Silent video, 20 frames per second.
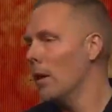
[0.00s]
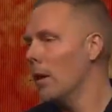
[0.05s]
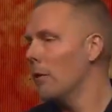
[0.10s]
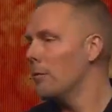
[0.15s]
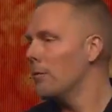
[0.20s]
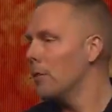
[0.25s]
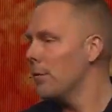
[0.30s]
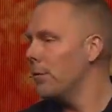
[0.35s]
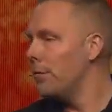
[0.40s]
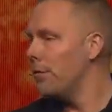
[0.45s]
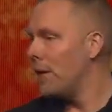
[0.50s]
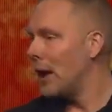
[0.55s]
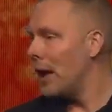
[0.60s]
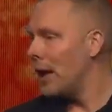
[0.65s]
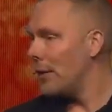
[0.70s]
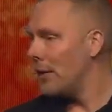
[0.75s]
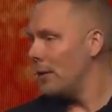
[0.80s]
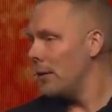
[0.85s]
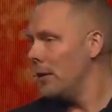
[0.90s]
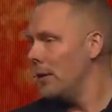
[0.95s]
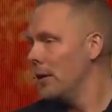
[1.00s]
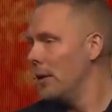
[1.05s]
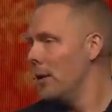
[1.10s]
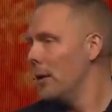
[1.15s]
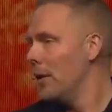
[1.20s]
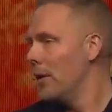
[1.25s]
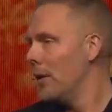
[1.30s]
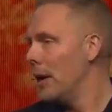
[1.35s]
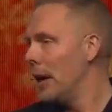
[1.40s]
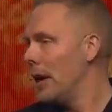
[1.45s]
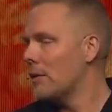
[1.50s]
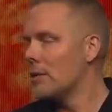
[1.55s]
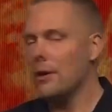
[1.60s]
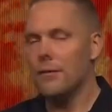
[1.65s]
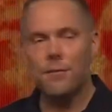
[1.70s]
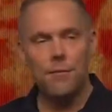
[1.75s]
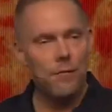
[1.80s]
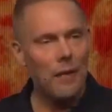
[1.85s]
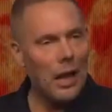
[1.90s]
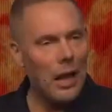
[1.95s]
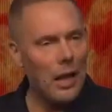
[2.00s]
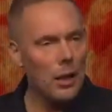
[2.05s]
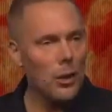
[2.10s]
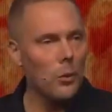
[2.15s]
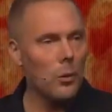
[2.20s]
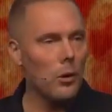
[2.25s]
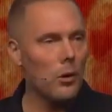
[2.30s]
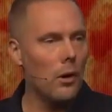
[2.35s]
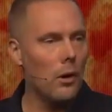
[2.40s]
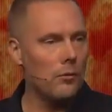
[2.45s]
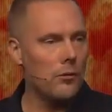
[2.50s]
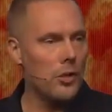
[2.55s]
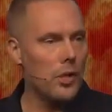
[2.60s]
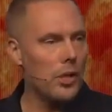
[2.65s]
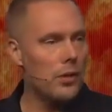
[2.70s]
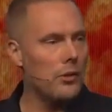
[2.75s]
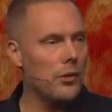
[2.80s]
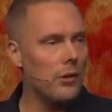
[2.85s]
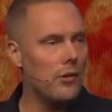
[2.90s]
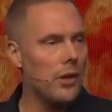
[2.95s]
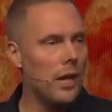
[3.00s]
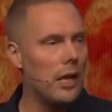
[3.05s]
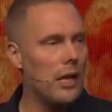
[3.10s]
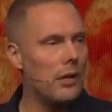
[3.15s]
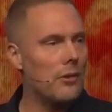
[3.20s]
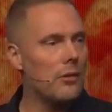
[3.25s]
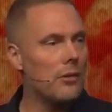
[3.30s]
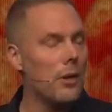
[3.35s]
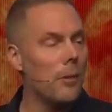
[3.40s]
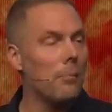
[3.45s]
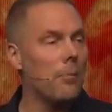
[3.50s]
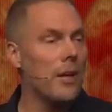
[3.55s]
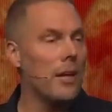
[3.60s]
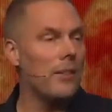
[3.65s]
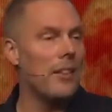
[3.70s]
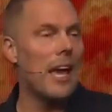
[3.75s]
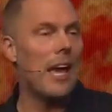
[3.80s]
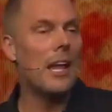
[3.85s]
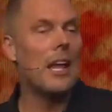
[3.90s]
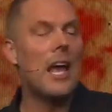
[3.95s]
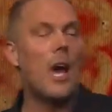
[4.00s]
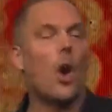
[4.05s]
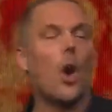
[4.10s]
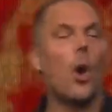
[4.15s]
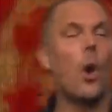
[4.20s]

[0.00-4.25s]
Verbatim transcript: of the Father as a follower of Jesus. And it's something that